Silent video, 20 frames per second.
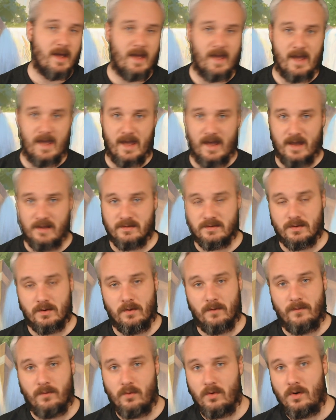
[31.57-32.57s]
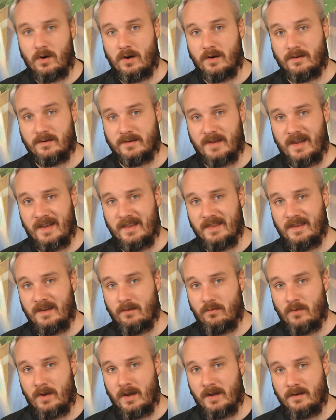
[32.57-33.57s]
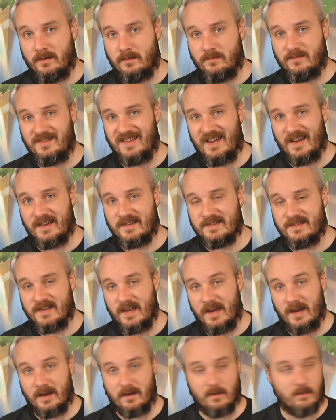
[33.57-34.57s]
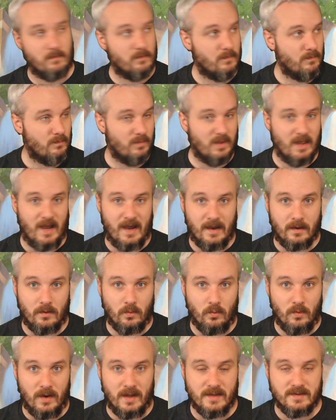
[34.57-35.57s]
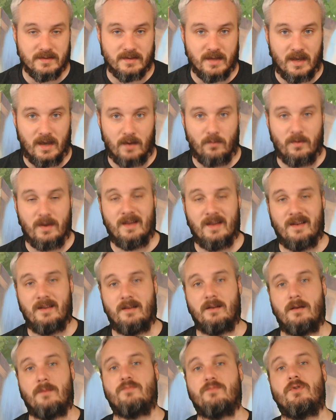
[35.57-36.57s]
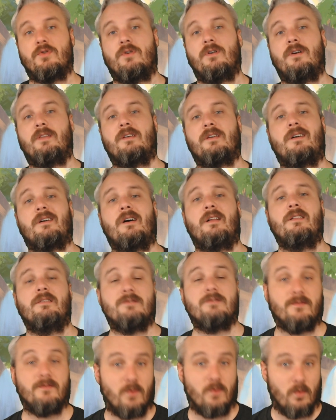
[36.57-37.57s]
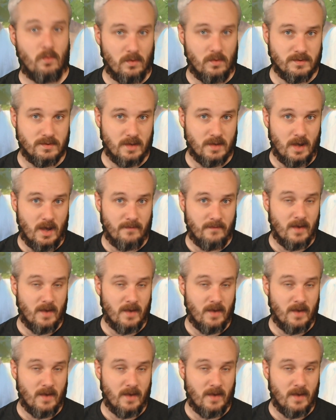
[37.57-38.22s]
And so for our daily random deck tech Black Wednesday, we ended up drawing the colors of Orzhov.